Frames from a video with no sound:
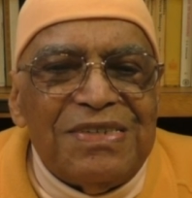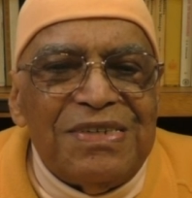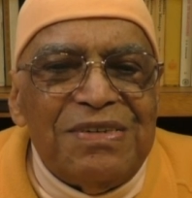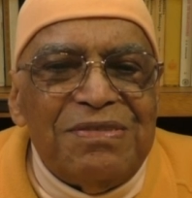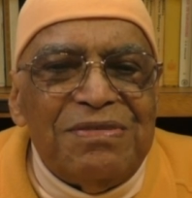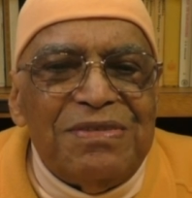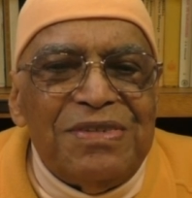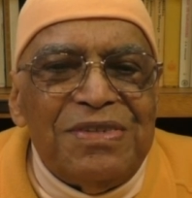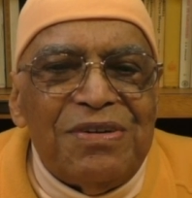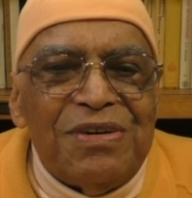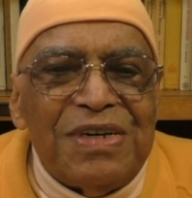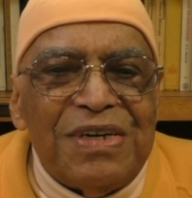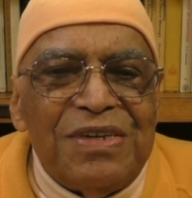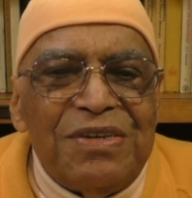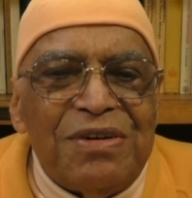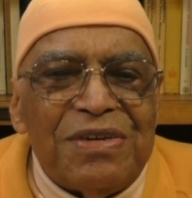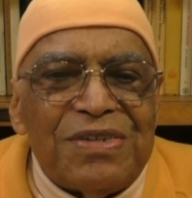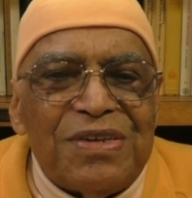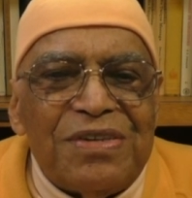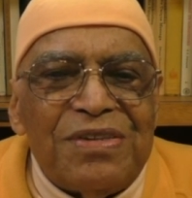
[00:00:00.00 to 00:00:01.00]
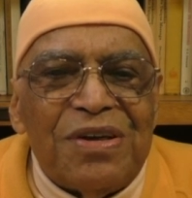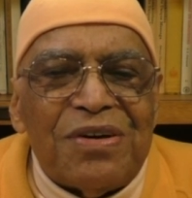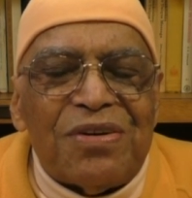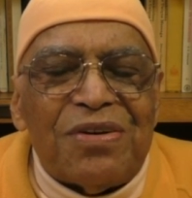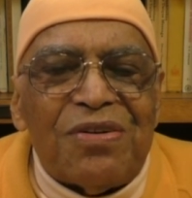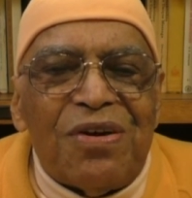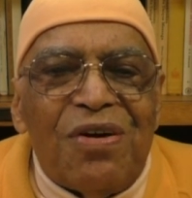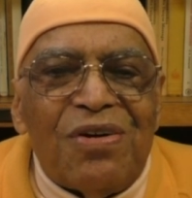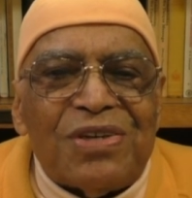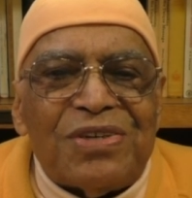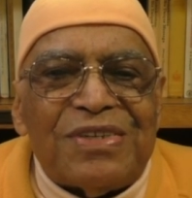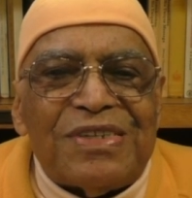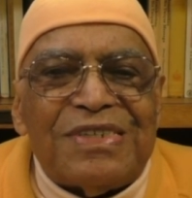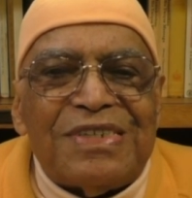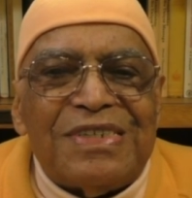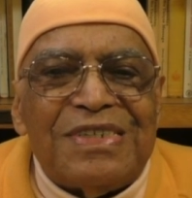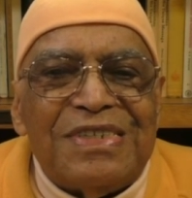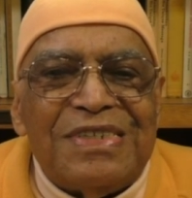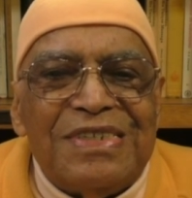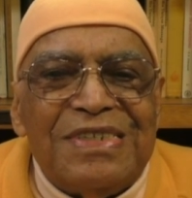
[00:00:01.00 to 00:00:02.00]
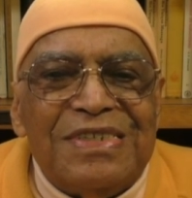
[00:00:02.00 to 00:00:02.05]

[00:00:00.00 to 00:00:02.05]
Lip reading: even when he was on the cross,